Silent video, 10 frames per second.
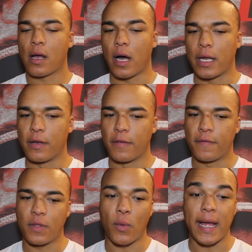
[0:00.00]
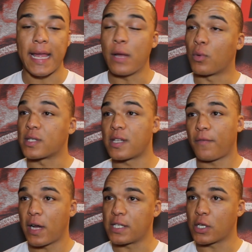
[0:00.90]
kind of the way he wants the
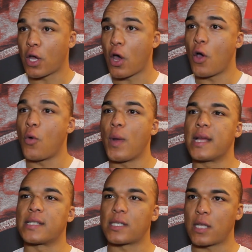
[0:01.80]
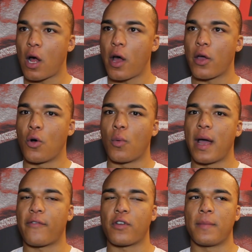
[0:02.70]
fight to go, his style,
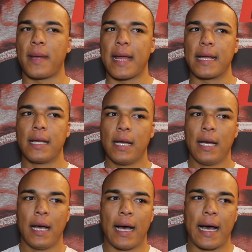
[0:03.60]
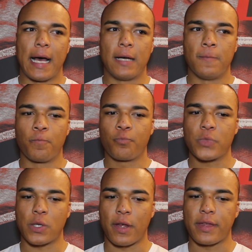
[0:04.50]
whatever it be. Um,
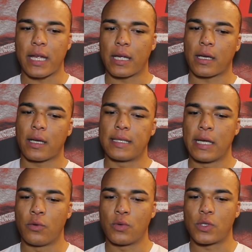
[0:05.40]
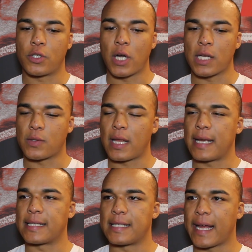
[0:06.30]
so I think Dill's chance of that
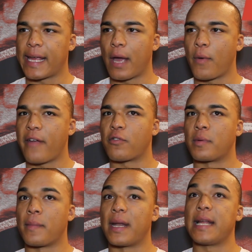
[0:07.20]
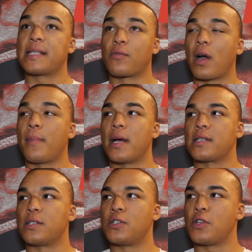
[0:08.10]
is to take it away from him, and he's the right
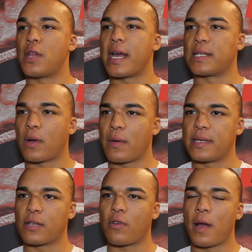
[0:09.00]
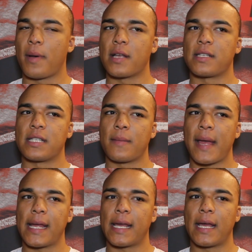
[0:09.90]
person to do that as well. He's the right person to
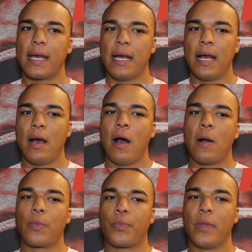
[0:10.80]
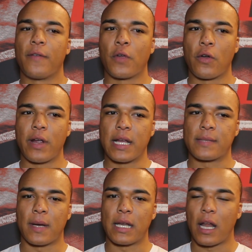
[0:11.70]
make it. Fury is,
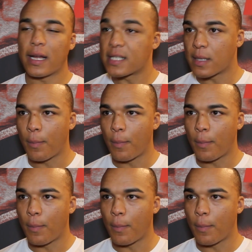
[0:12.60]
likes to